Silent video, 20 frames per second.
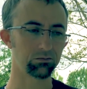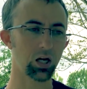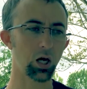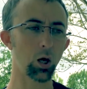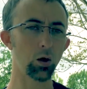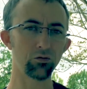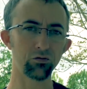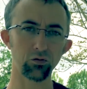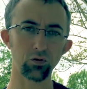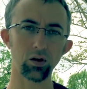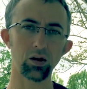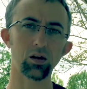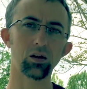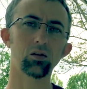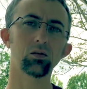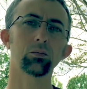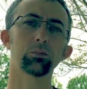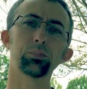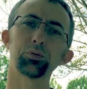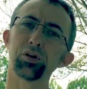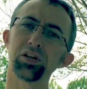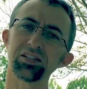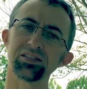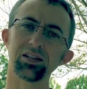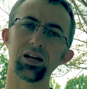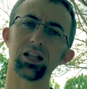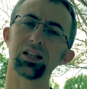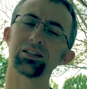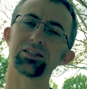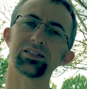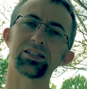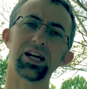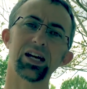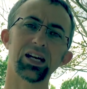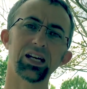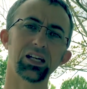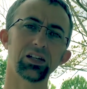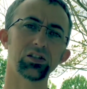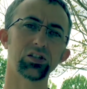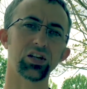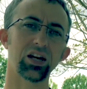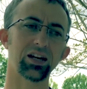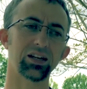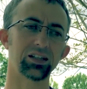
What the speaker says: overall, pretty solid stage.